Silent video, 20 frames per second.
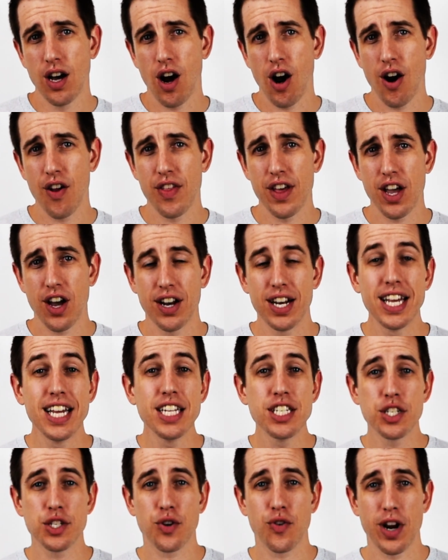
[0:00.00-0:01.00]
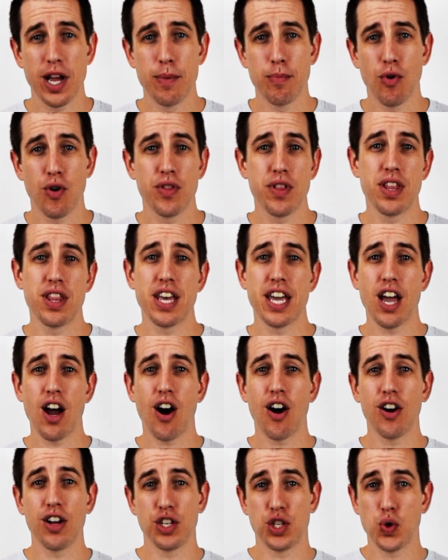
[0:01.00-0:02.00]
Are they on Instagram more than they
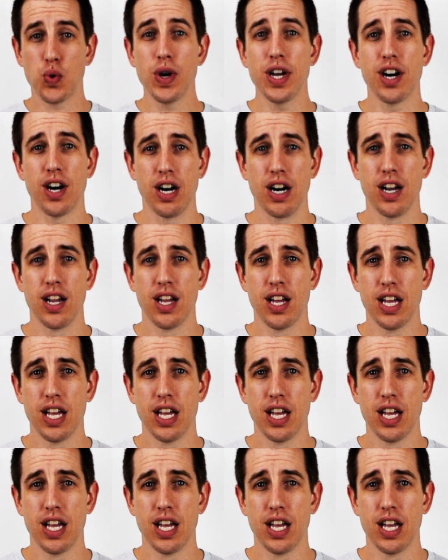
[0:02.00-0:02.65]
are on Twitter?